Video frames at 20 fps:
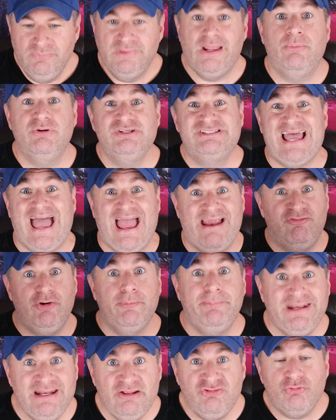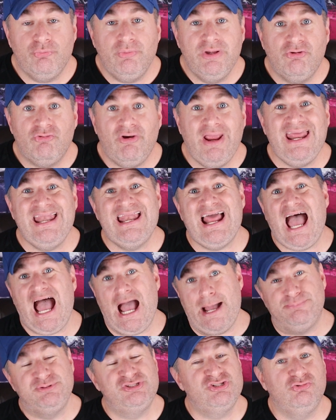Now, was everybody doing great?
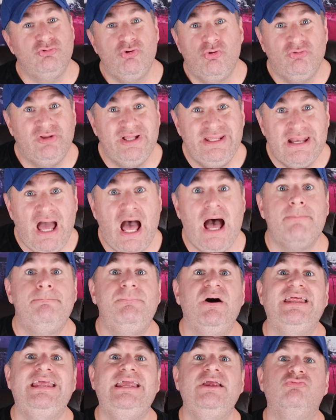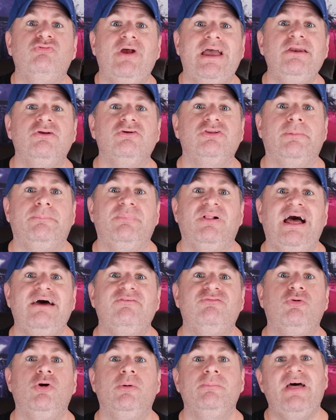Absolutely not. But he ran on the
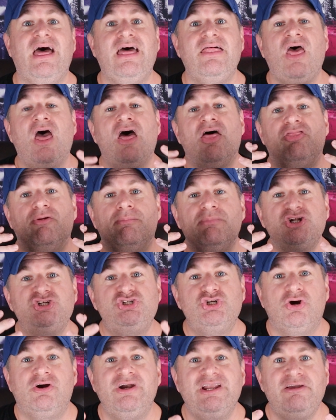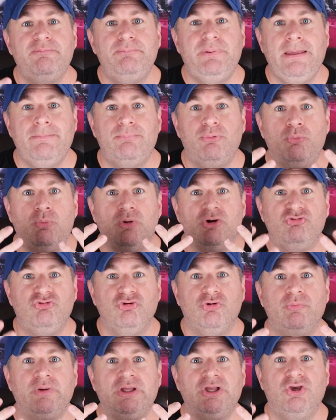platform that the majority of people were
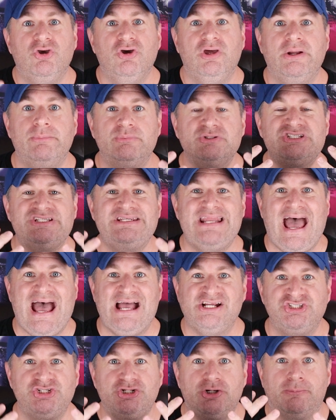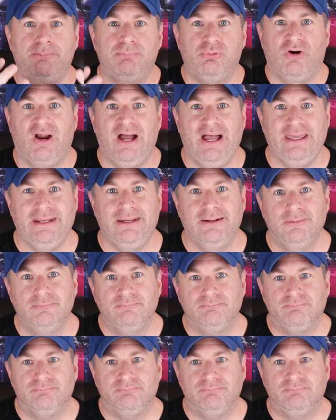doing good. It was national pride.